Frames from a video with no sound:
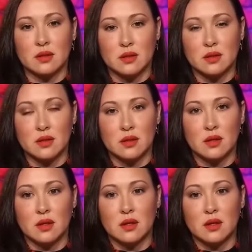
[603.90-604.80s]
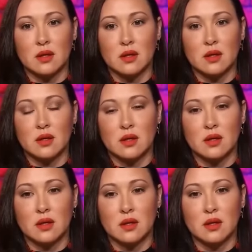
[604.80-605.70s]

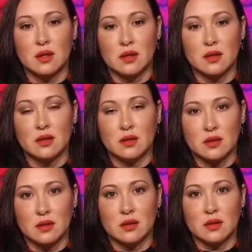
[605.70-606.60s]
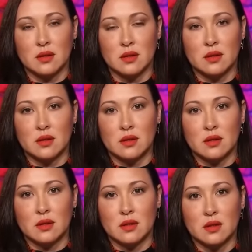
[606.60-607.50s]

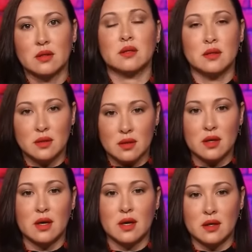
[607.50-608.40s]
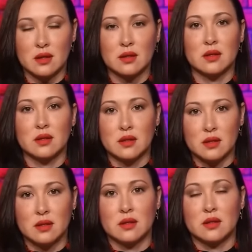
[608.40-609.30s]

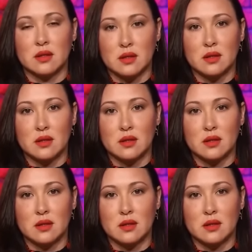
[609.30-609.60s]
No words are spoken by the person on screen.